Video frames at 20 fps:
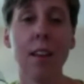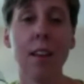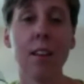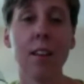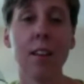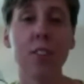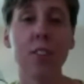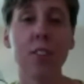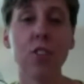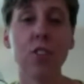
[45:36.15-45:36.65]

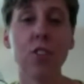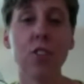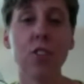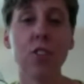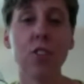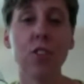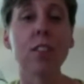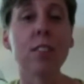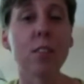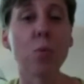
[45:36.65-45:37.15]
Just
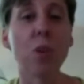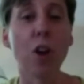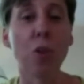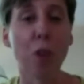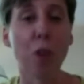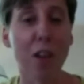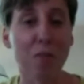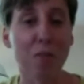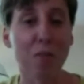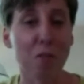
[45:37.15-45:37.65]
as we are
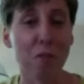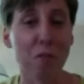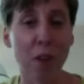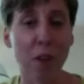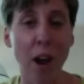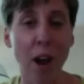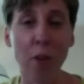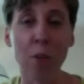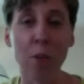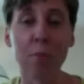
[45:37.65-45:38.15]
grateful
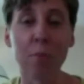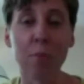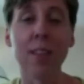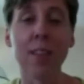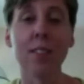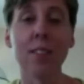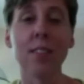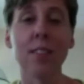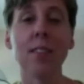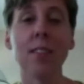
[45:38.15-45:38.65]
for our
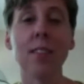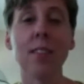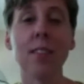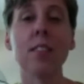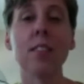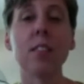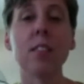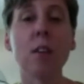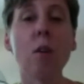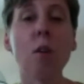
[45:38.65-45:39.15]

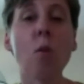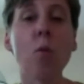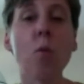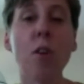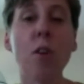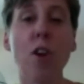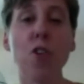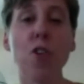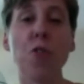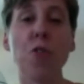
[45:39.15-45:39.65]
blessings, so
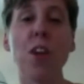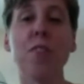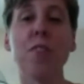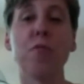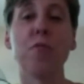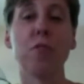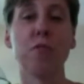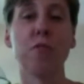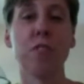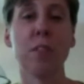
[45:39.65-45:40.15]
we are
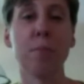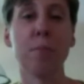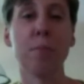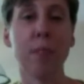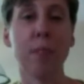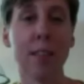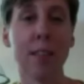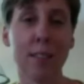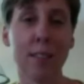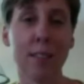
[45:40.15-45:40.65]
grateful for the
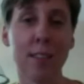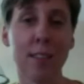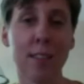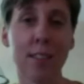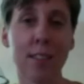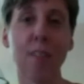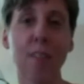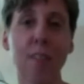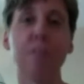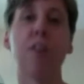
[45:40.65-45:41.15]

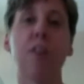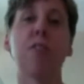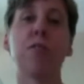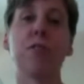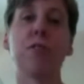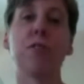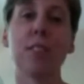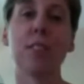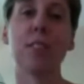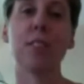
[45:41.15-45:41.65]
blessings of
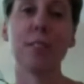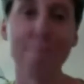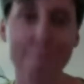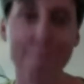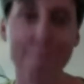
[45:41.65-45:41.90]
others.